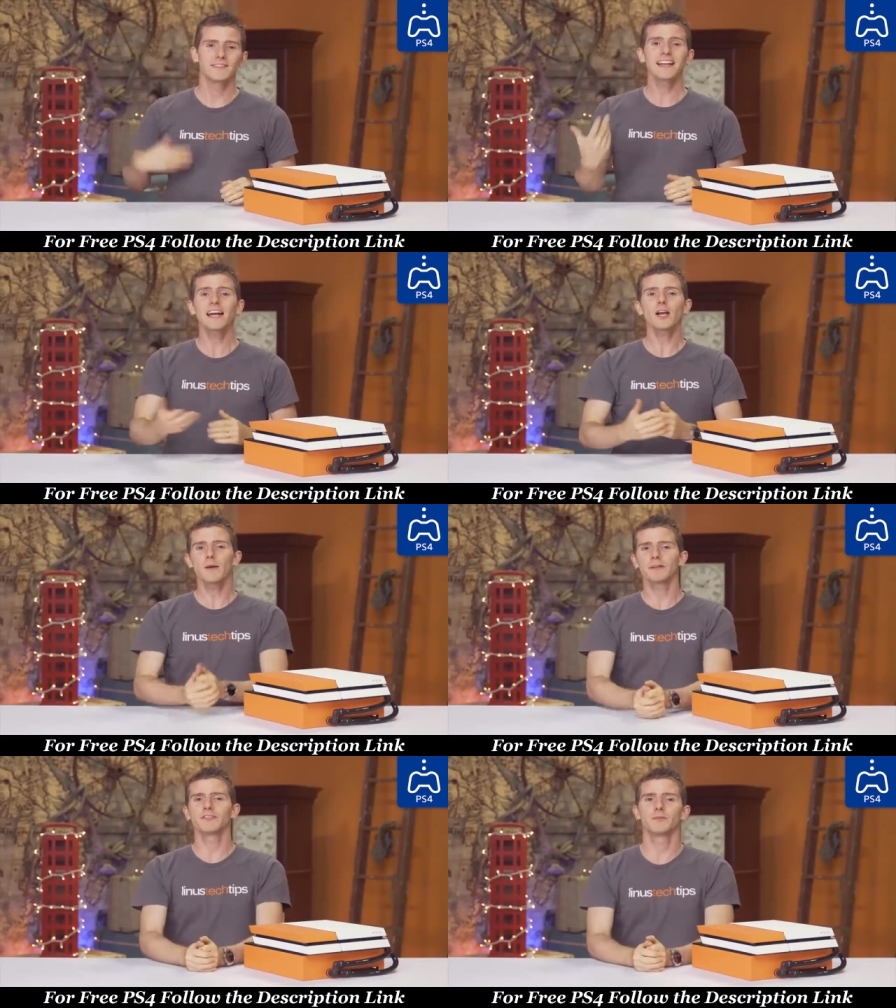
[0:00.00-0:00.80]
Then I
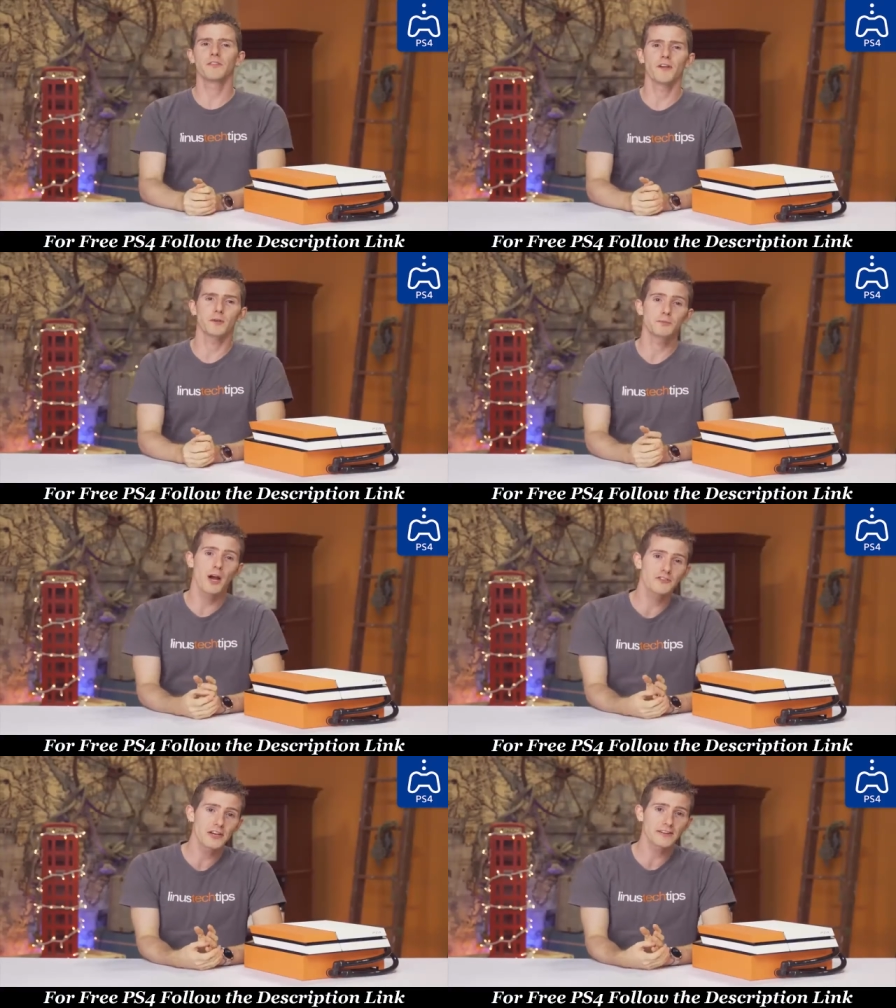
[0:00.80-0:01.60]
got busy with other
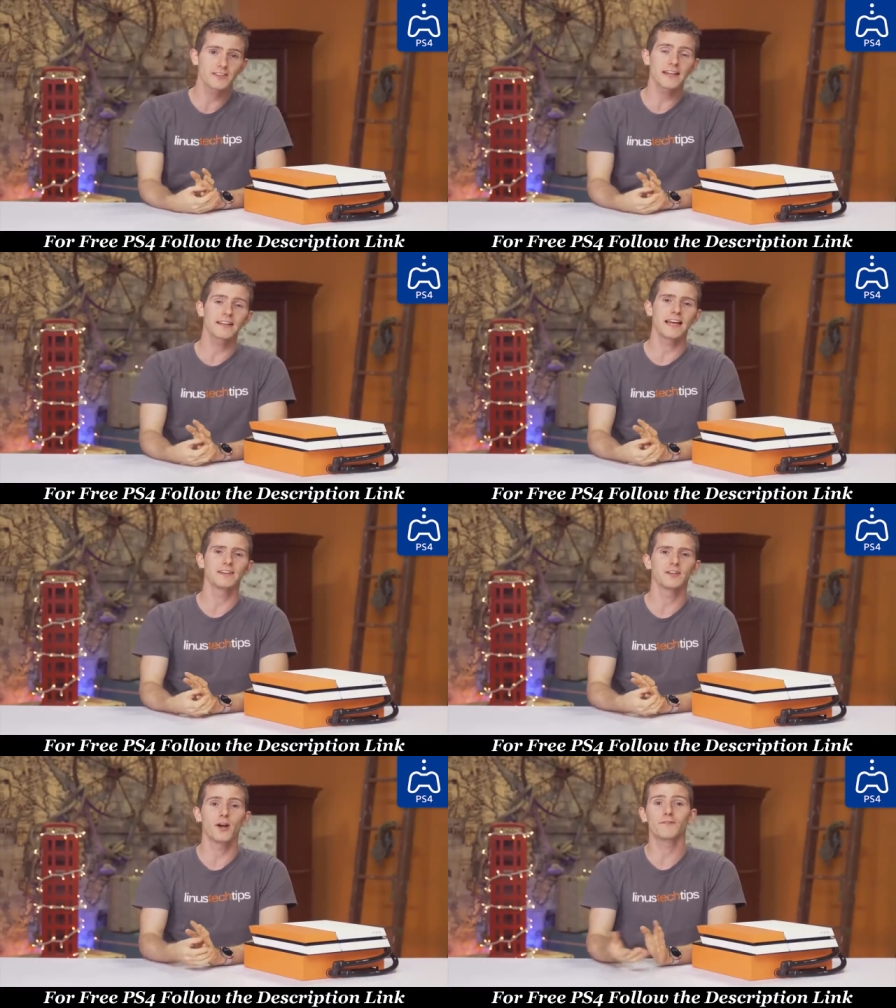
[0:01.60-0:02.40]
projects and
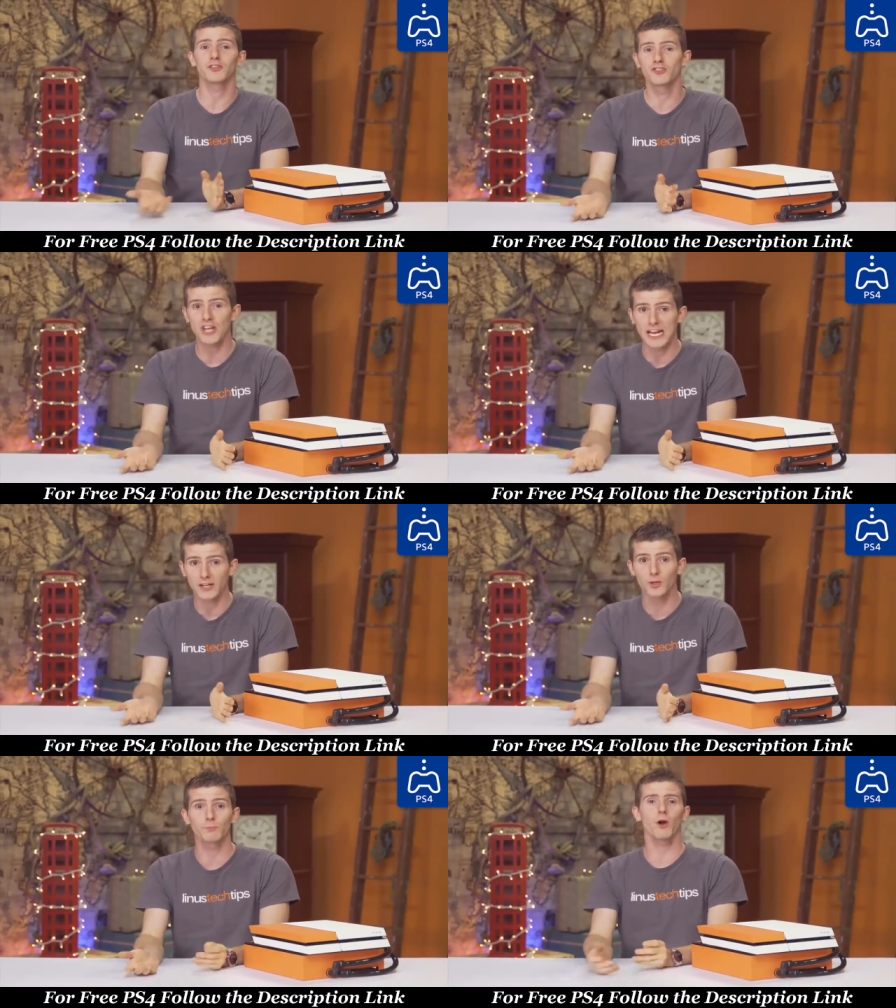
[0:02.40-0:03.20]
handed it off to
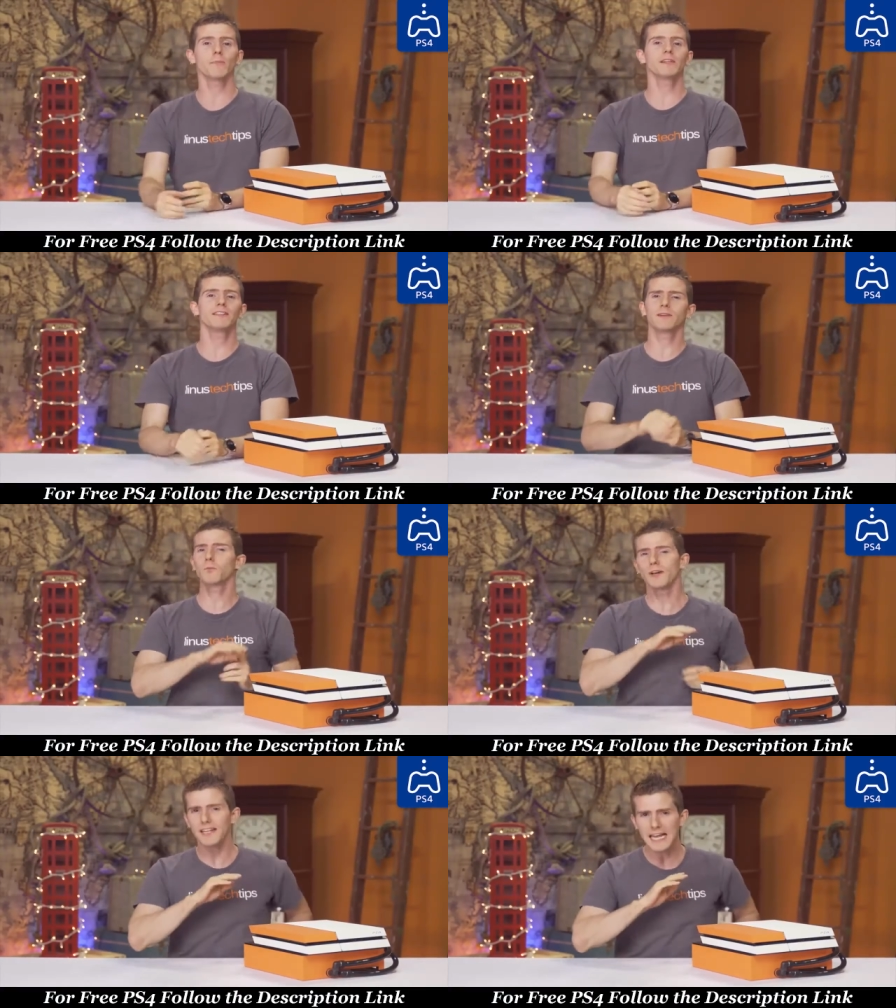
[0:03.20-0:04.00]
Jake, who promptly
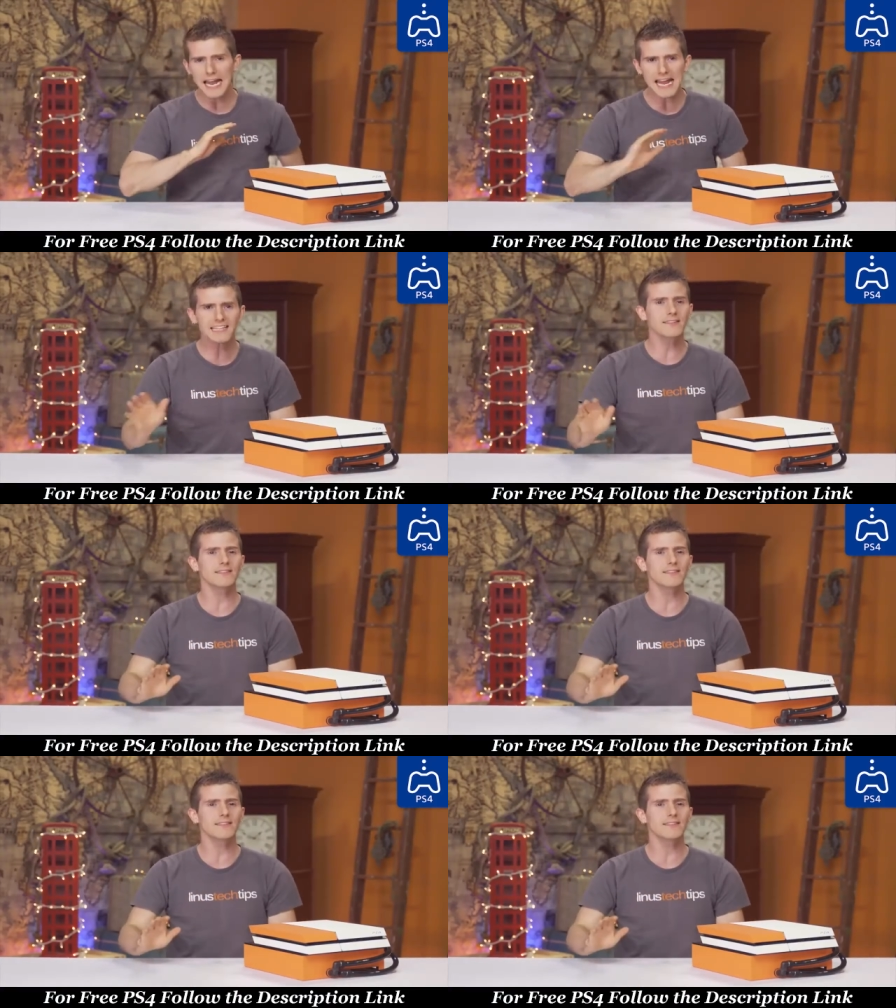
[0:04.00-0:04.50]
did what any